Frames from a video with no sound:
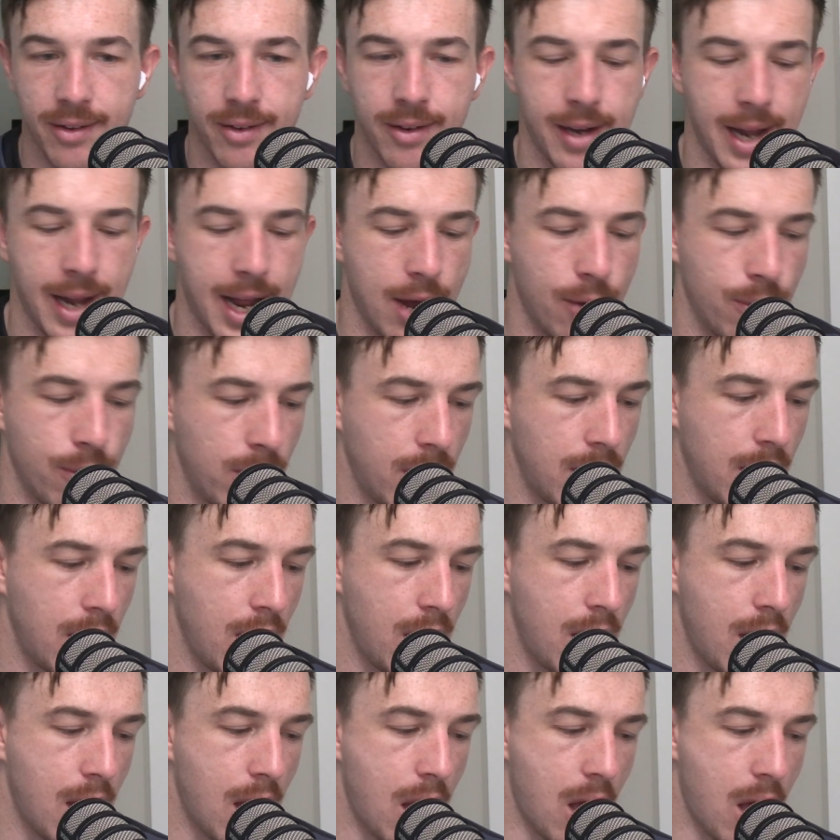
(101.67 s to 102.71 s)
Now,
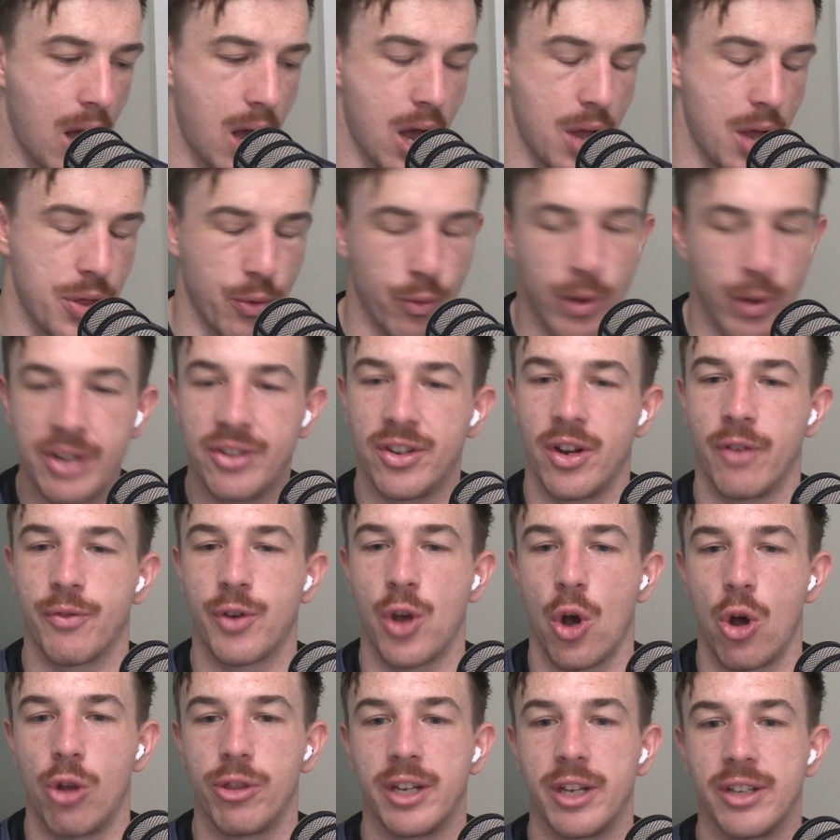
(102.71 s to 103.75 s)
the reason I've
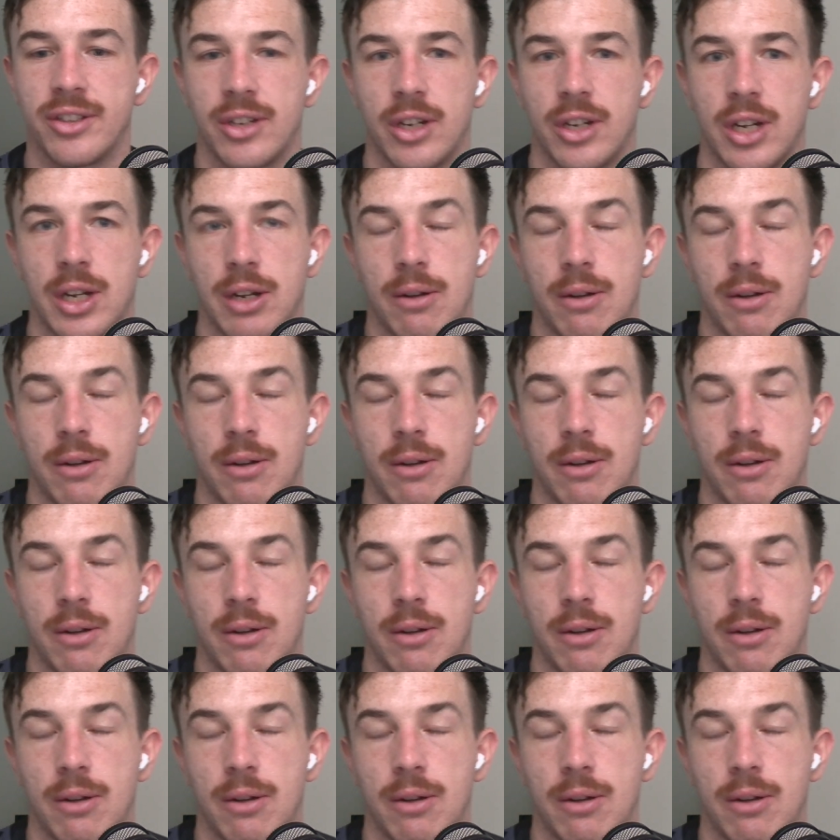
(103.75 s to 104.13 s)
gone this,